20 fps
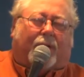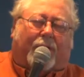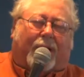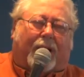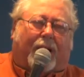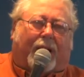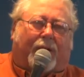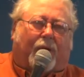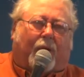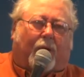
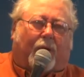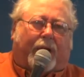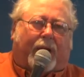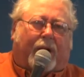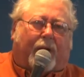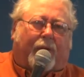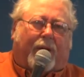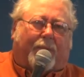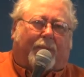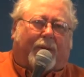Well, I know I'll get
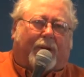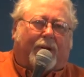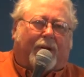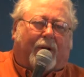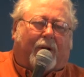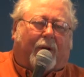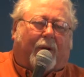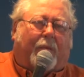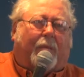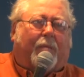a whipping, you
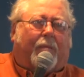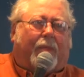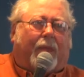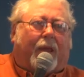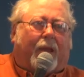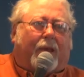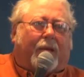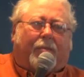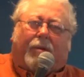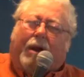know,
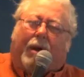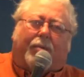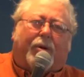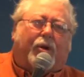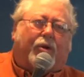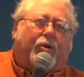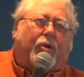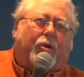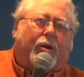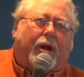but I'm
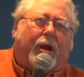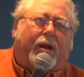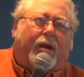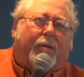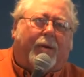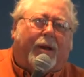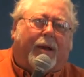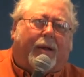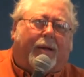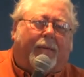going to do it
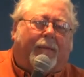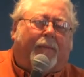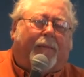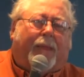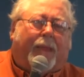anyway.